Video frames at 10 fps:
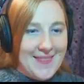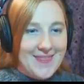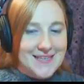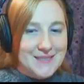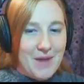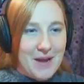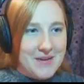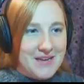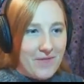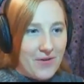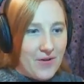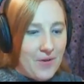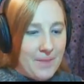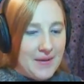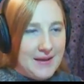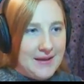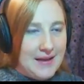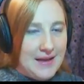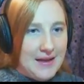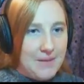this might be difficult,
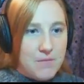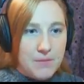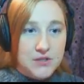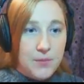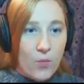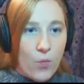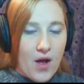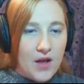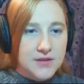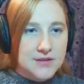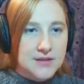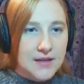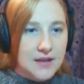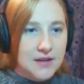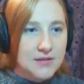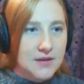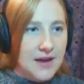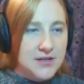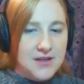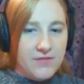but um, I'm assuming WASD and
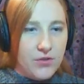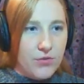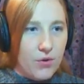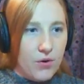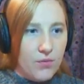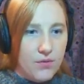I just have to throw.